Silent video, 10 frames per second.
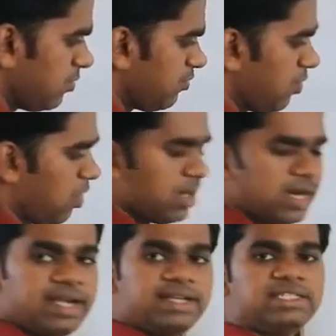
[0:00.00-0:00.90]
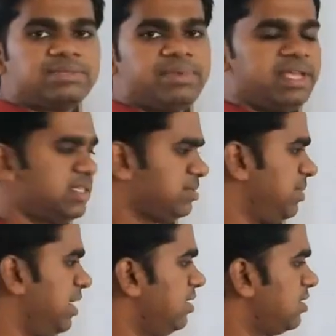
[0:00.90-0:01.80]
For
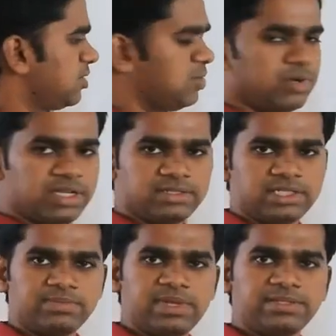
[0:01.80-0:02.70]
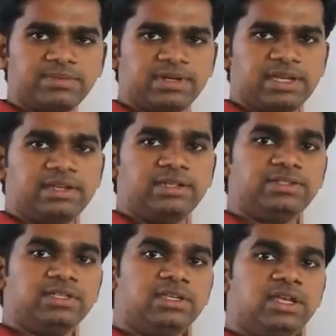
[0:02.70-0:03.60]
displacement, what is displacement? It
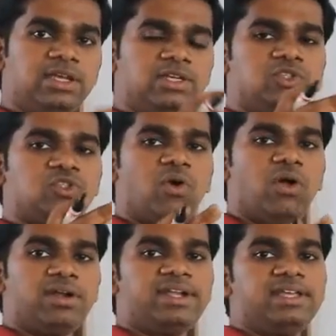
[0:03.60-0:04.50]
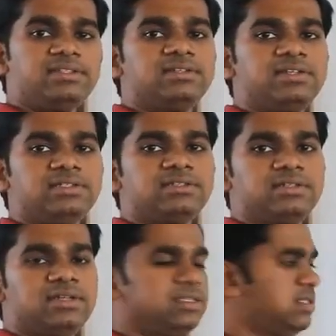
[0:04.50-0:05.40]
is the shortest
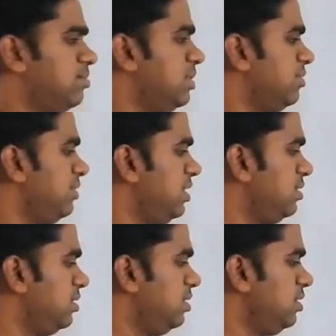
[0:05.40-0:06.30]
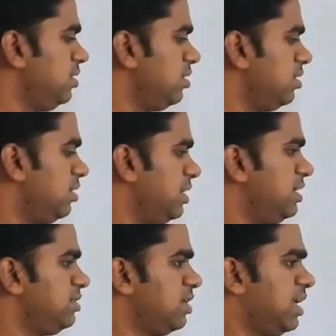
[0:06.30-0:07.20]
distance between the
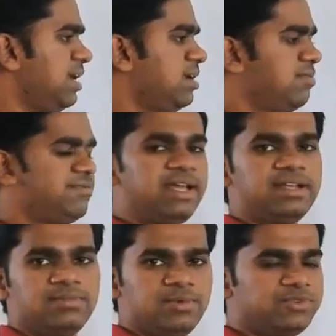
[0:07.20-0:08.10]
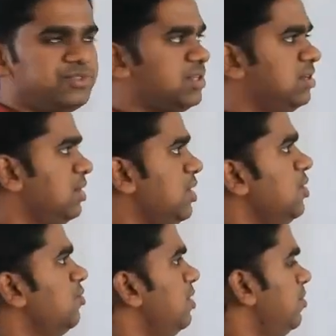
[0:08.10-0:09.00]
initial and final position.
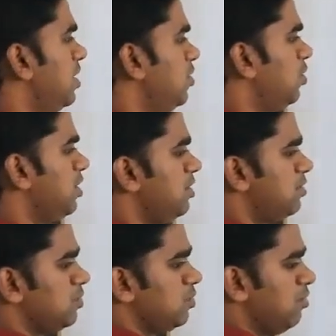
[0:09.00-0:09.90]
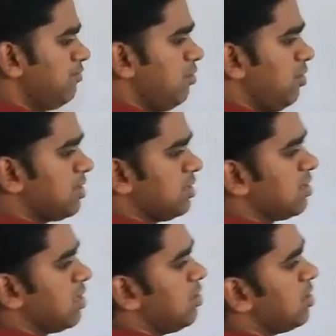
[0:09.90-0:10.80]
We will no need to go
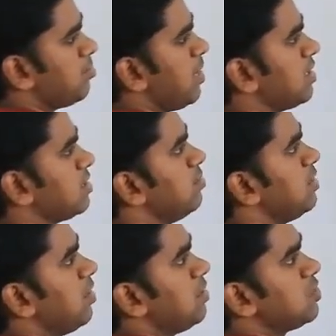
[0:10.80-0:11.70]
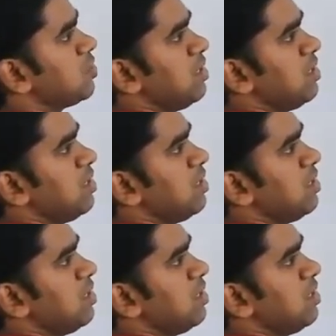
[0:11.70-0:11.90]
for curved path, because